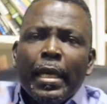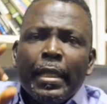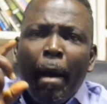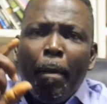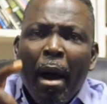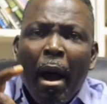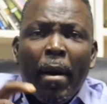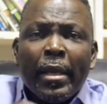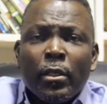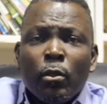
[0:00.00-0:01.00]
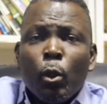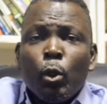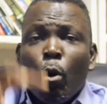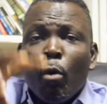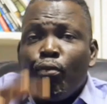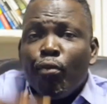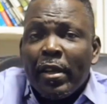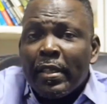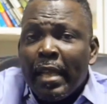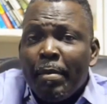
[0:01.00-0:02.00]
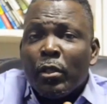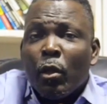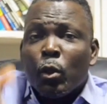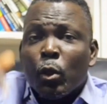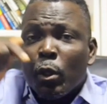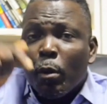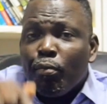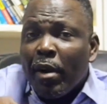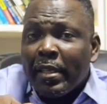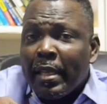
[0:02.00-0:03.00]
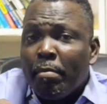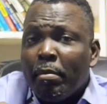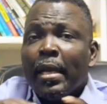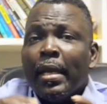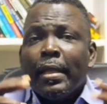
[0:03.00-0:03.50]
That power is not to oppress them, is not to suppress them.